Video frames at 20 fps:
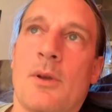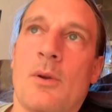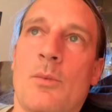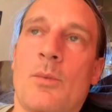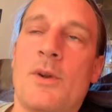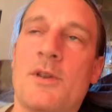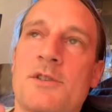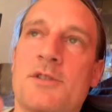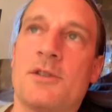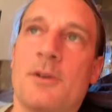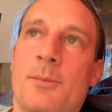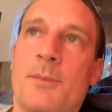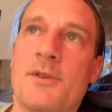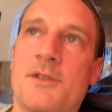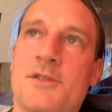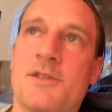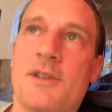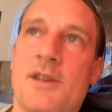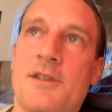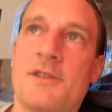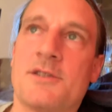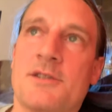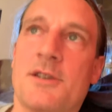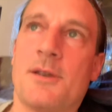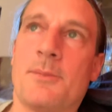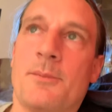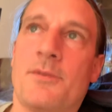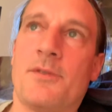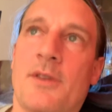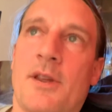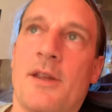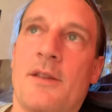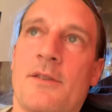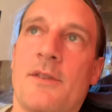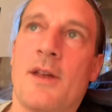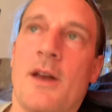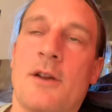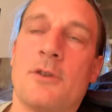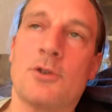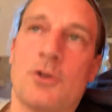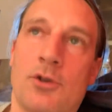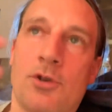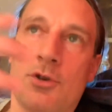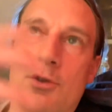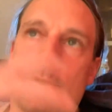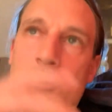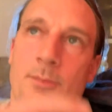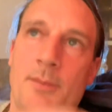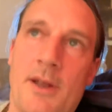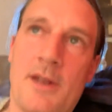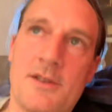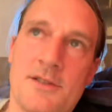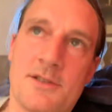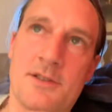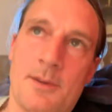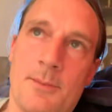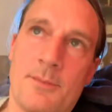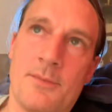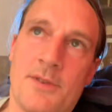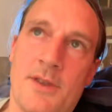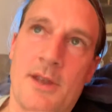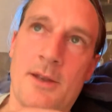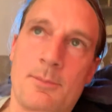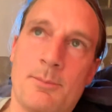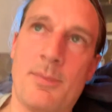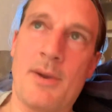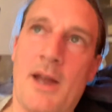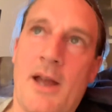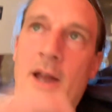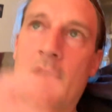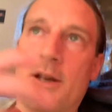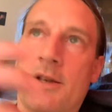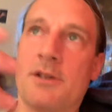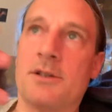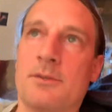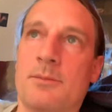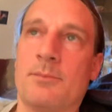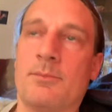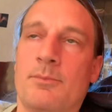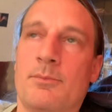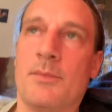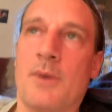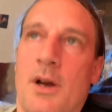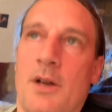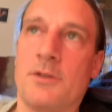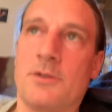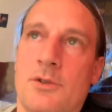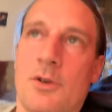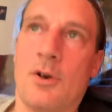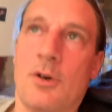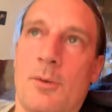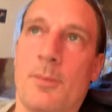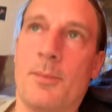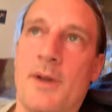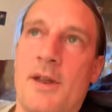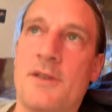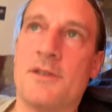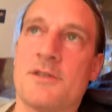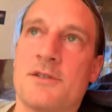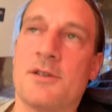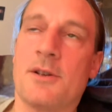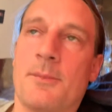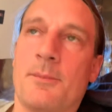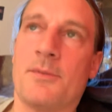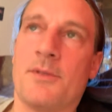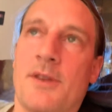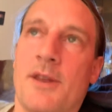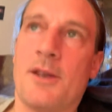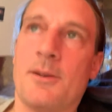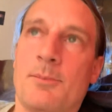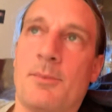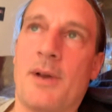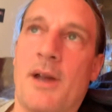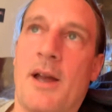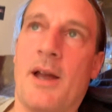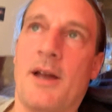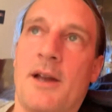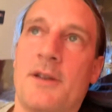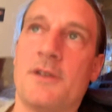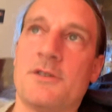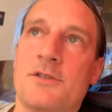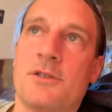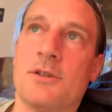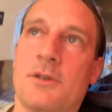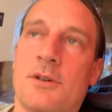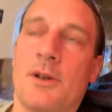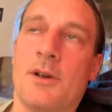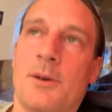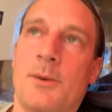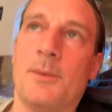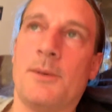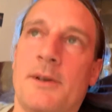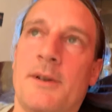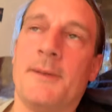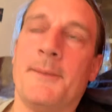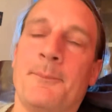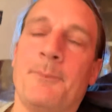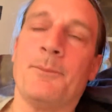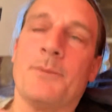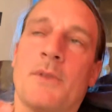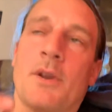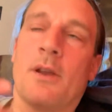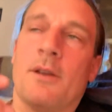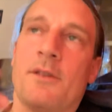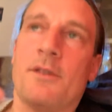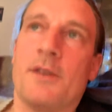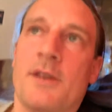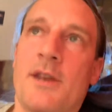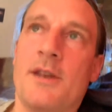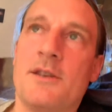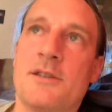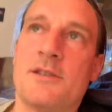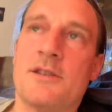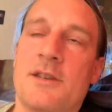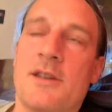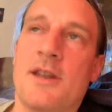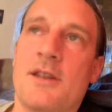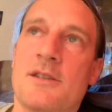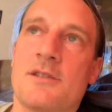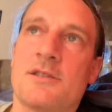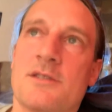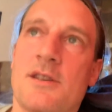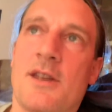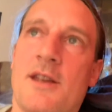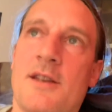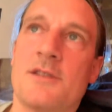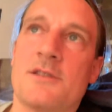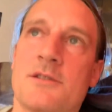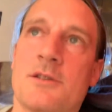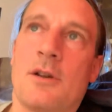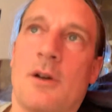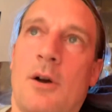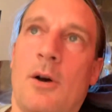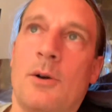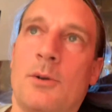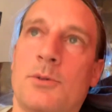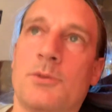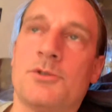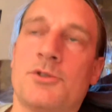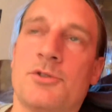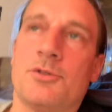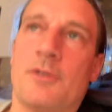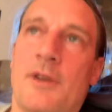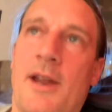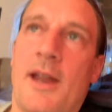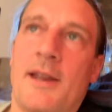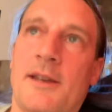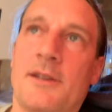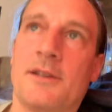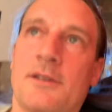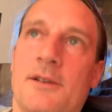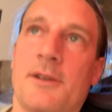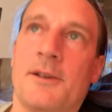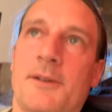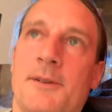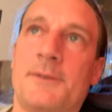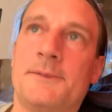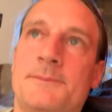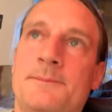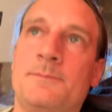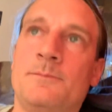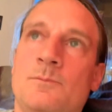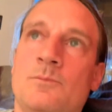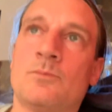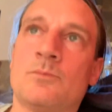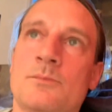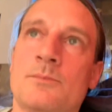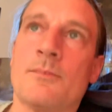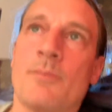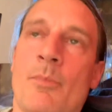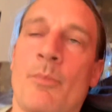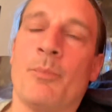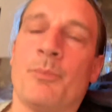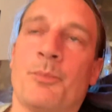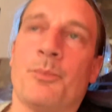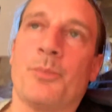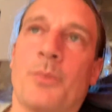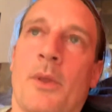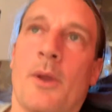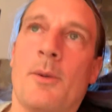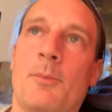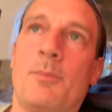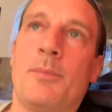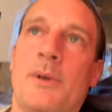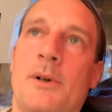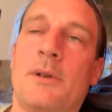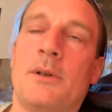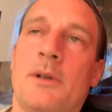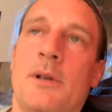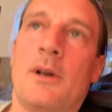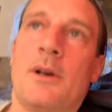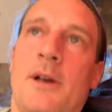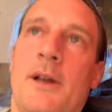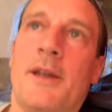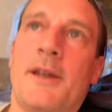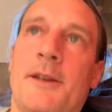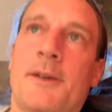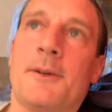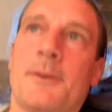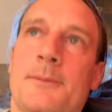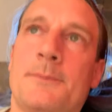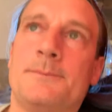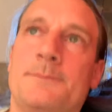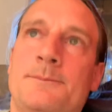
when someone says something that could have meant something bad, might not have meant something bad, you know, the internet says hold your anger. But, like,